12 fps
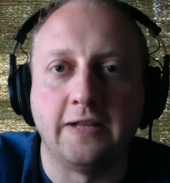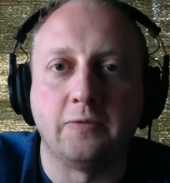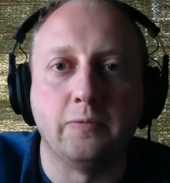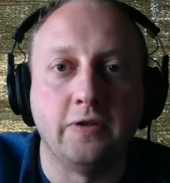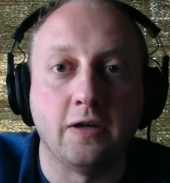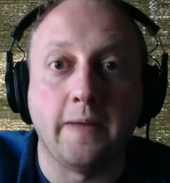That's
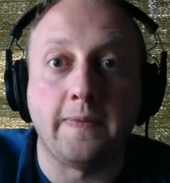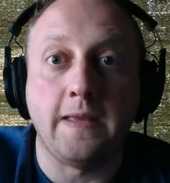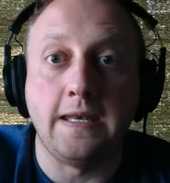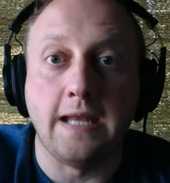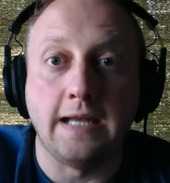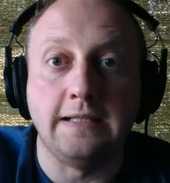when we talk about
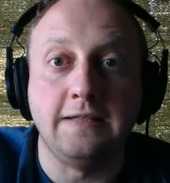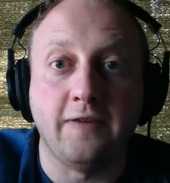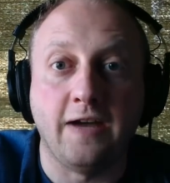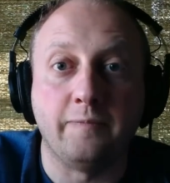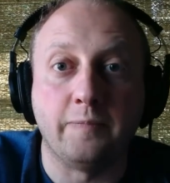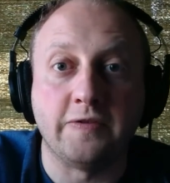the
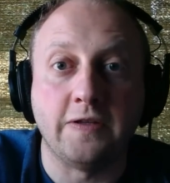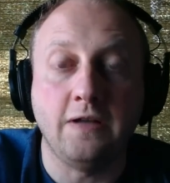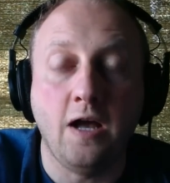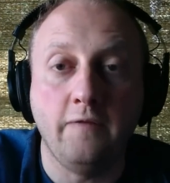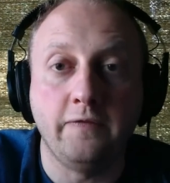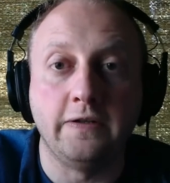95%
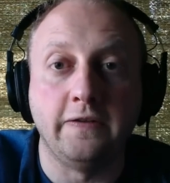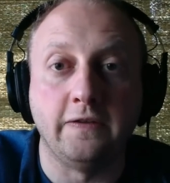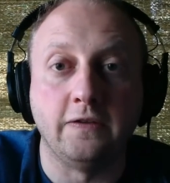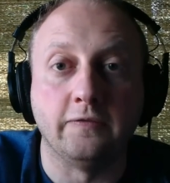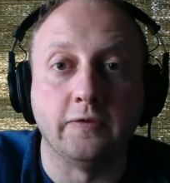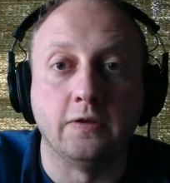confidence
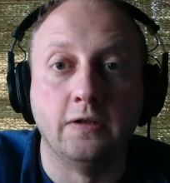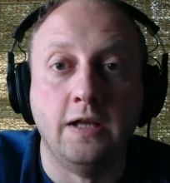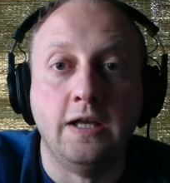interval.